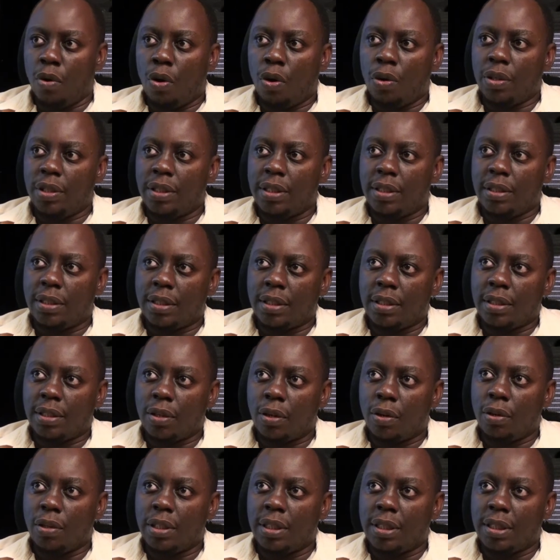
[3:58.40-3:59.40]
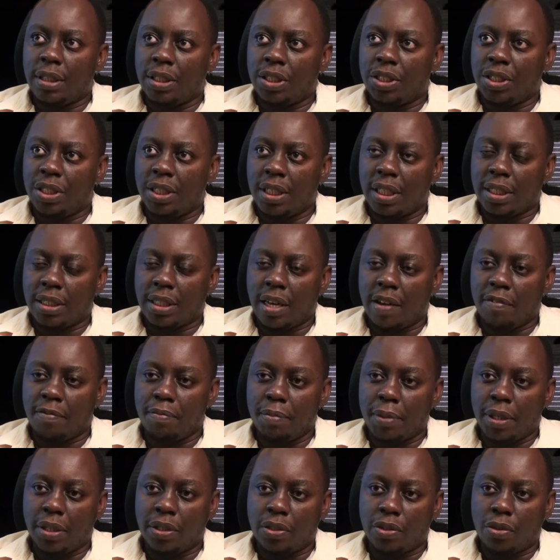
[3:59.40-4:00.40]
All these engineers have
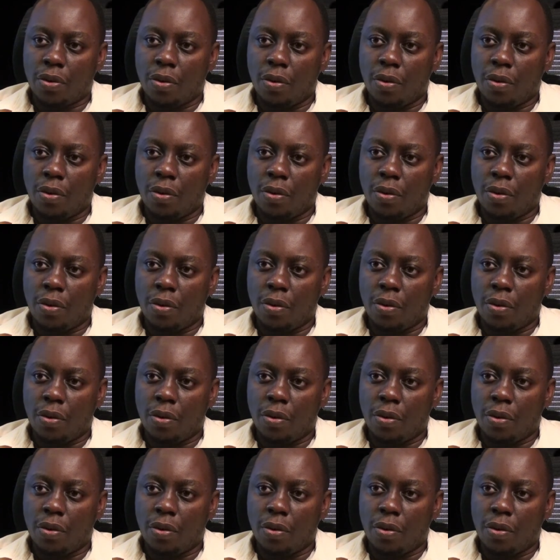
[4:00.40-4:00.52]
mixed